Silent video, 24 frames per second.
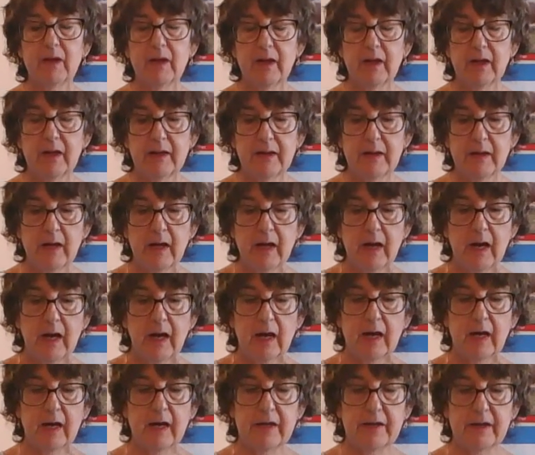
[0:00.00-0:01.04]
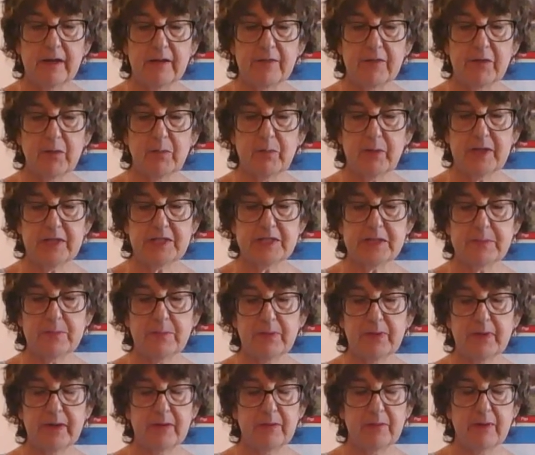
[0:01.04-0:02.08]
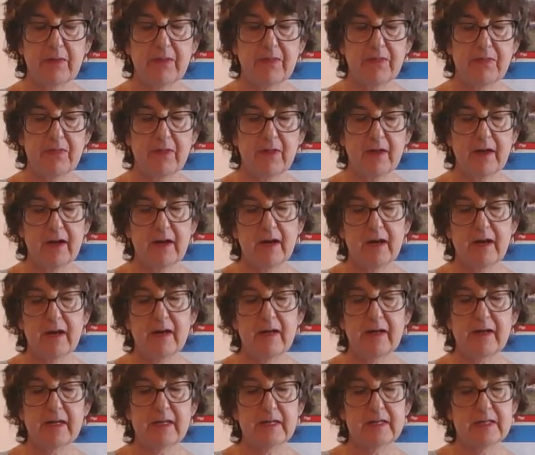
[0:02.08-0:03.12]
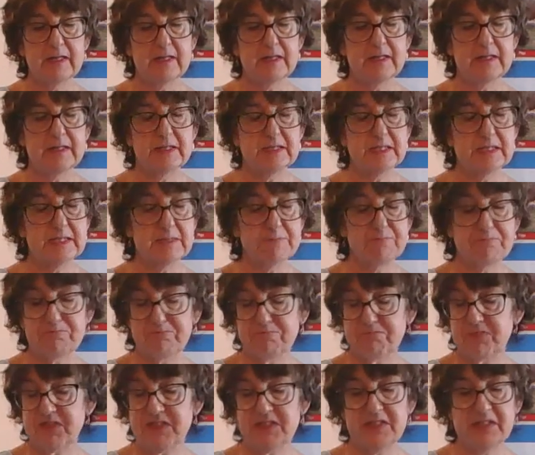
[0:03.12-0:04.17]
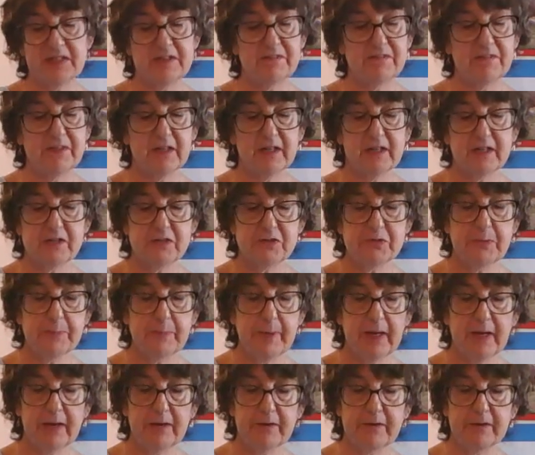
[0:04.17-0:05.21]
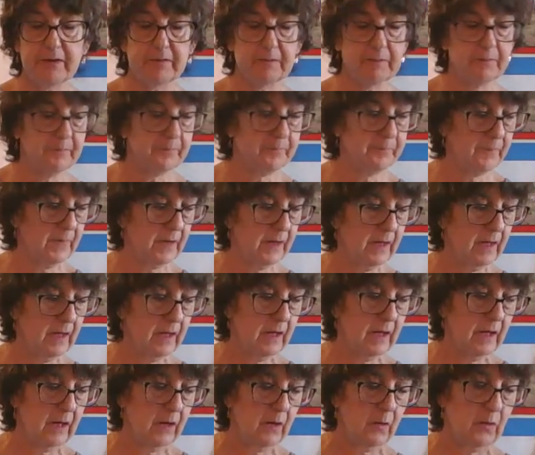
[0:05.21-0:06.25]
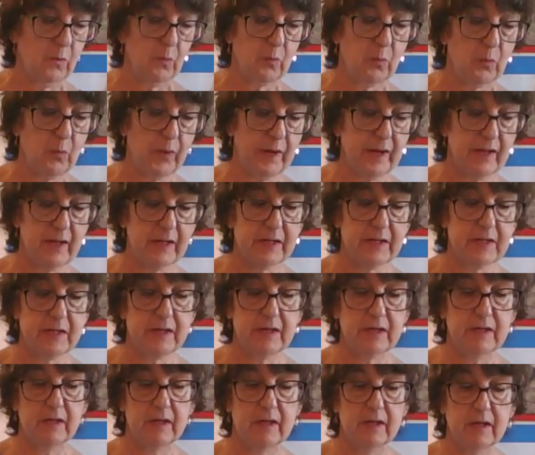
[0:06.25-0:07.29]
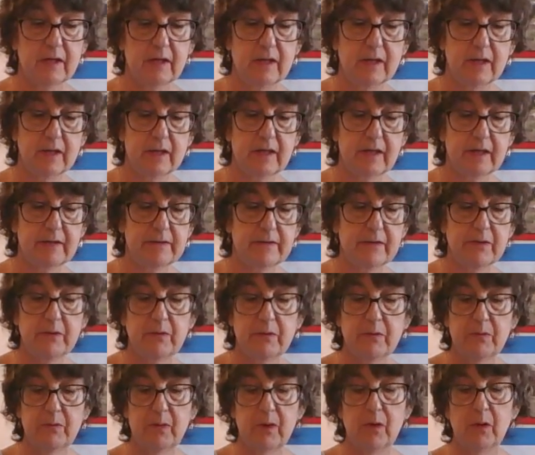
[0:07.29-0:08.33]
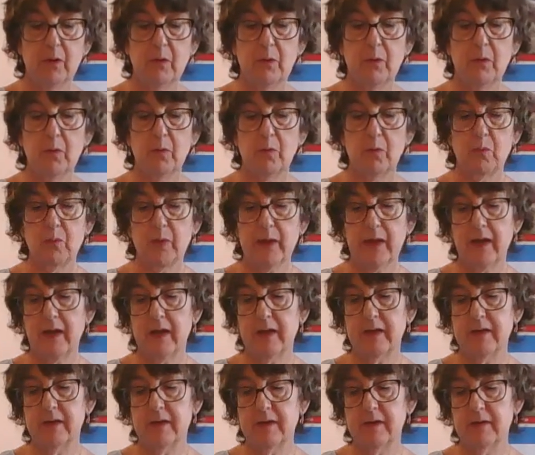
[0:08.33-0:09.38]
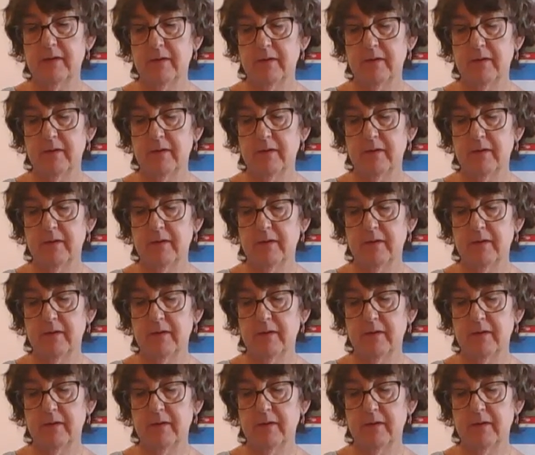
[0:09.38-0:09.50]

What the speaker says: Okay. Another way to play with that is see if they can do a pattern. Red, yellow, red.